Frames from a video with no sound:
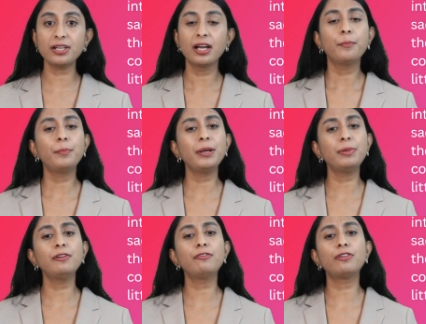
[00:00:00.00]
people
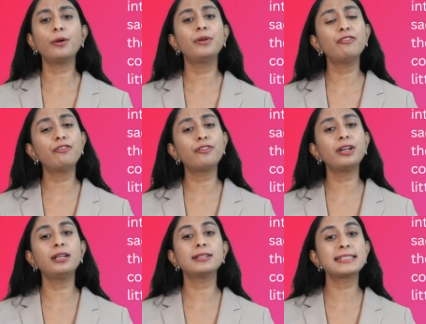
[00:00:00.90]
from different
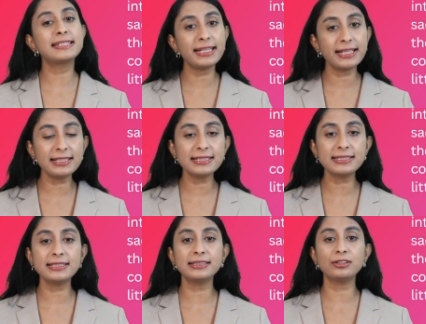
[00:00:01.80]
statuses
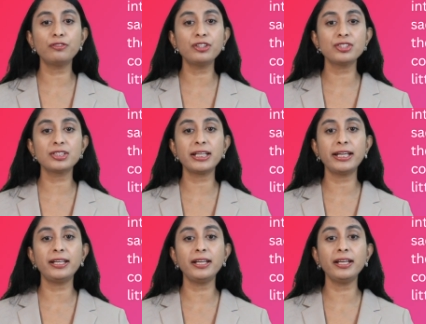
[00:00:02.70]
of the
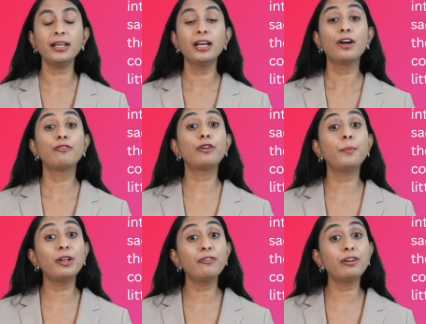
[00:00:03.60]
society, from
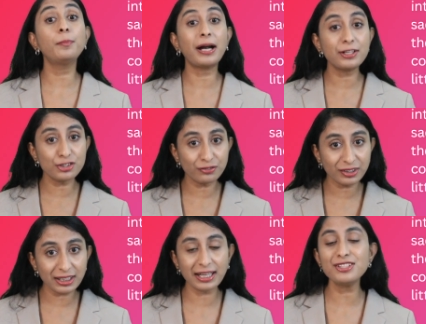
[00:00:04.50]
different parts of the
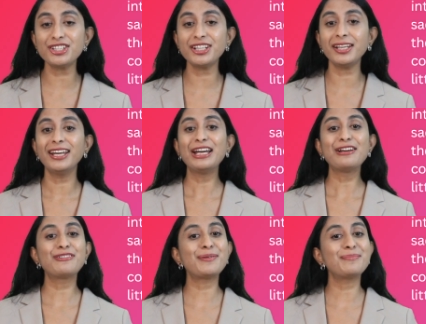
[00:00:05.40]
country, from
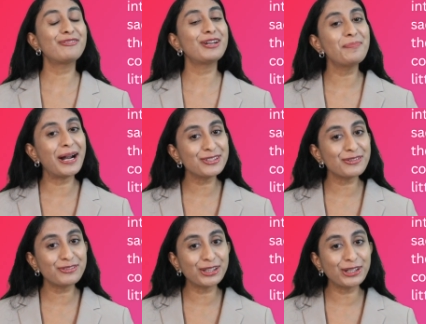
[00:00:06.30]
different parts of the
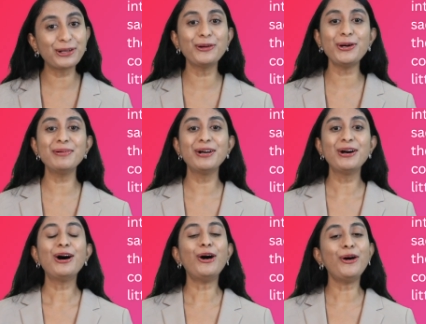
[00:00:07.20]
globe.
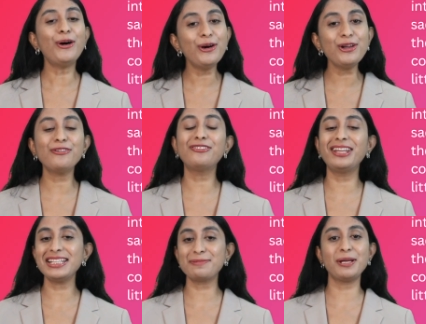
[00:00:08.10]
All of these
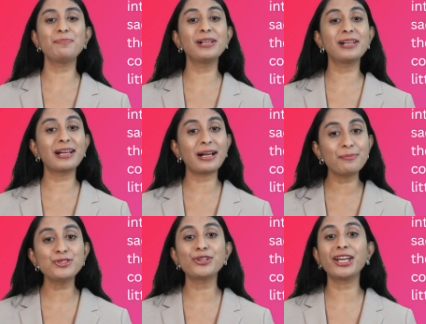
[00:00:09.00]
people come
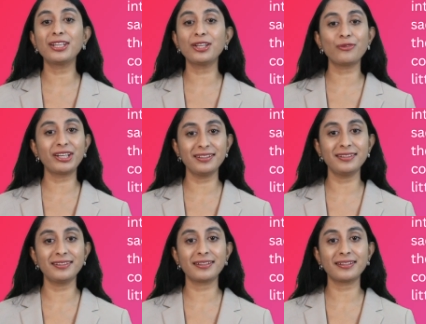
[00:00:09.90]
together over here,
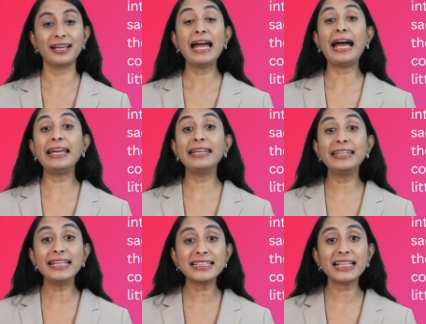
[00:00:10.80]
and these
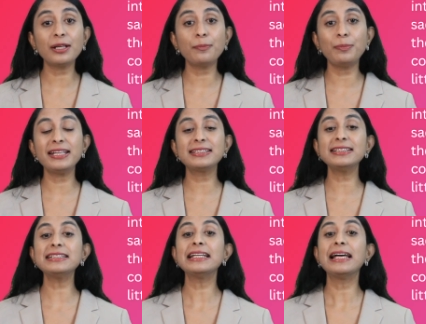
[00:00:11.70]
are the places
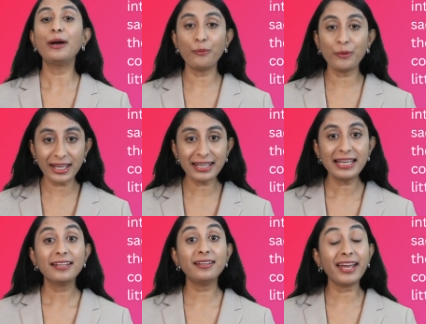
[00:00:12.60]
where
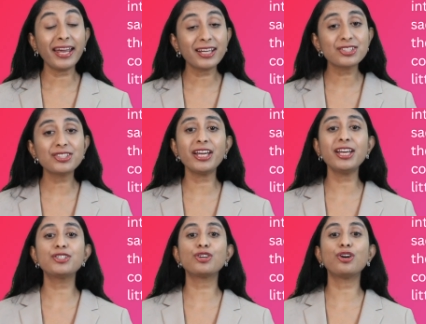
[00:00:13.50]
the exchange
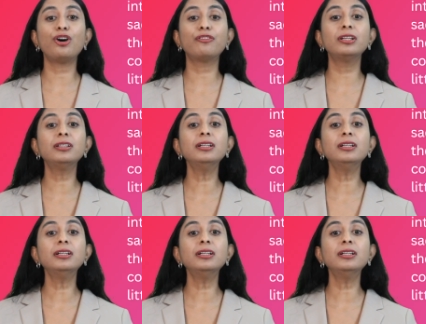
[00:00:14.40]
of the